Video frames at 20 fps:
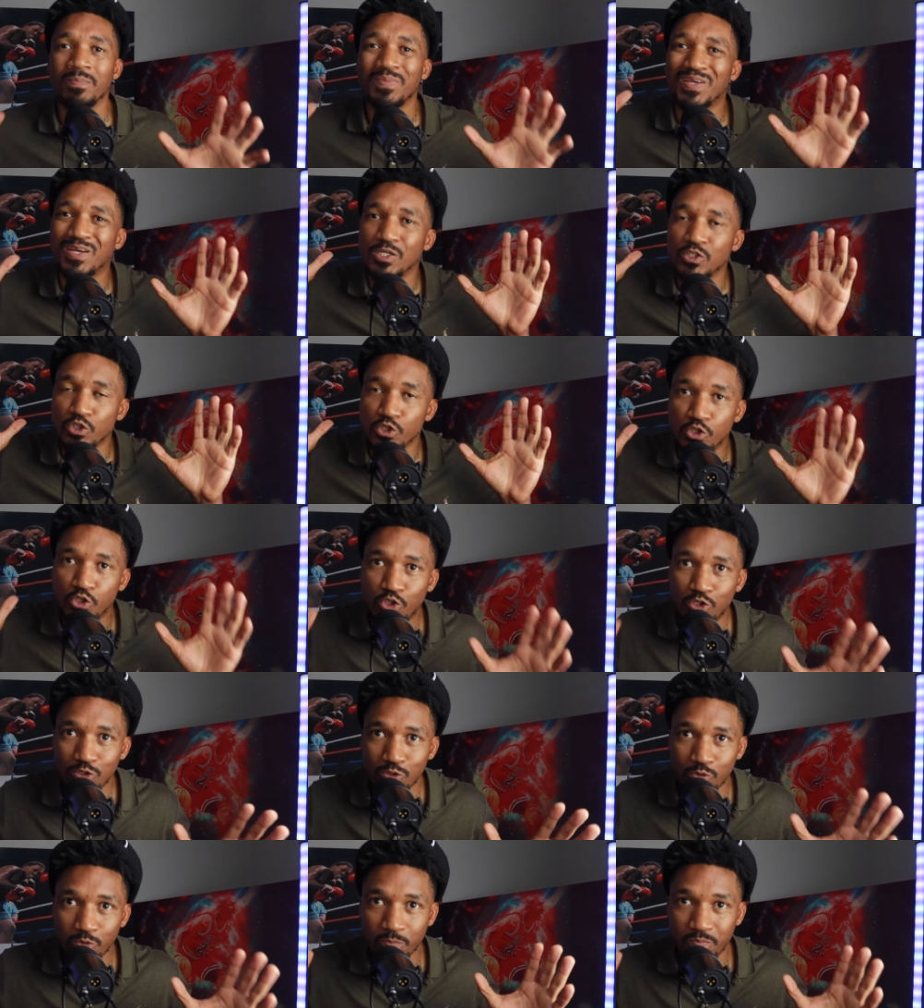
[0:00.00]
Because you're
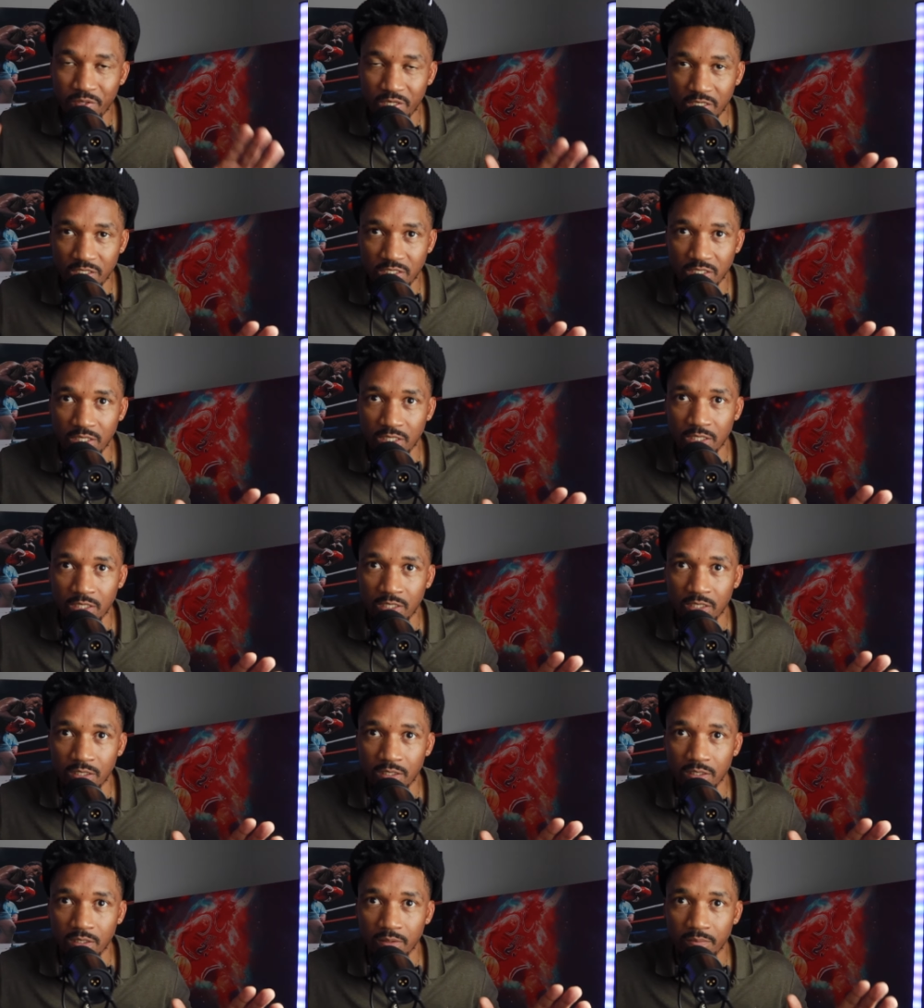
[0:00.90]
too busy
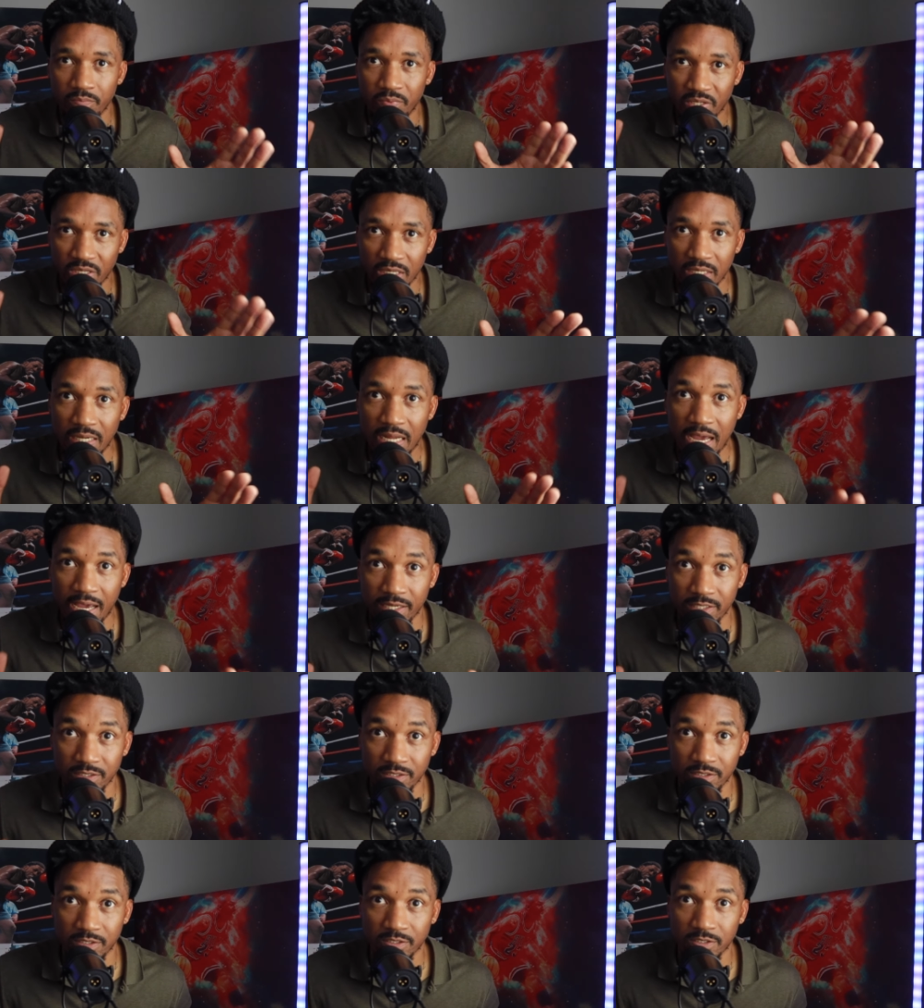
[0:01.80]
being
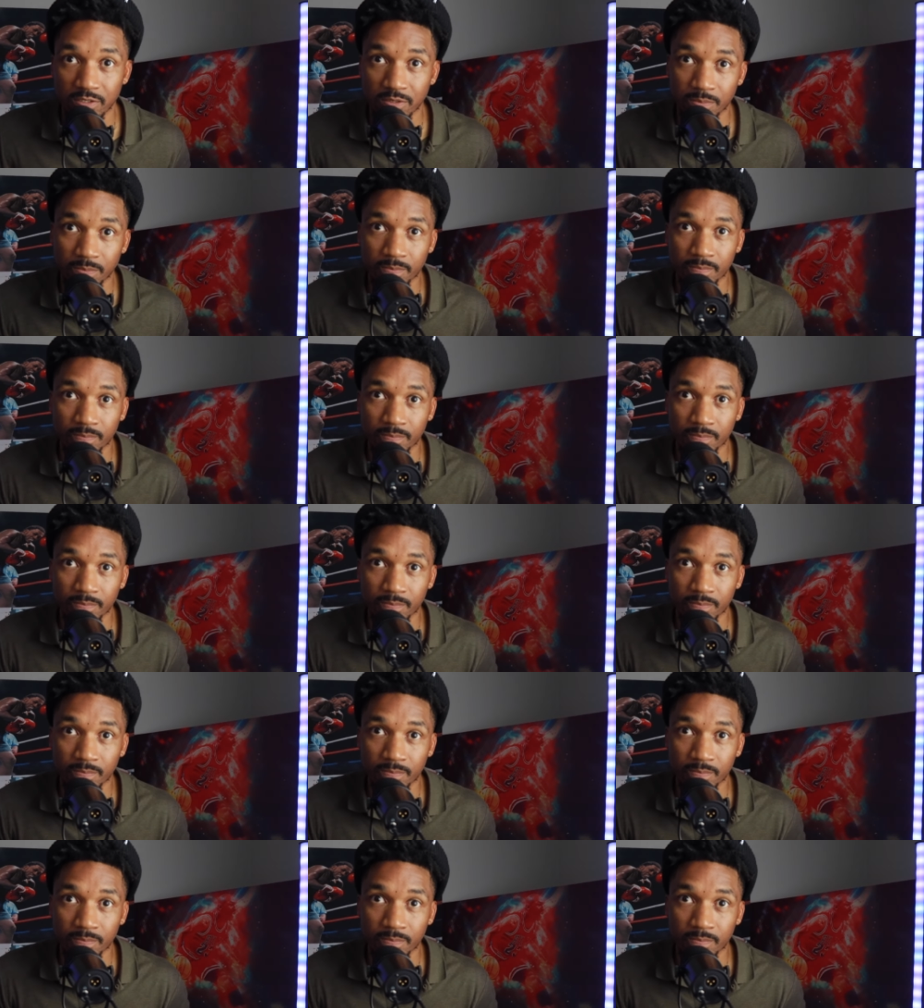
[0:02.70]
nice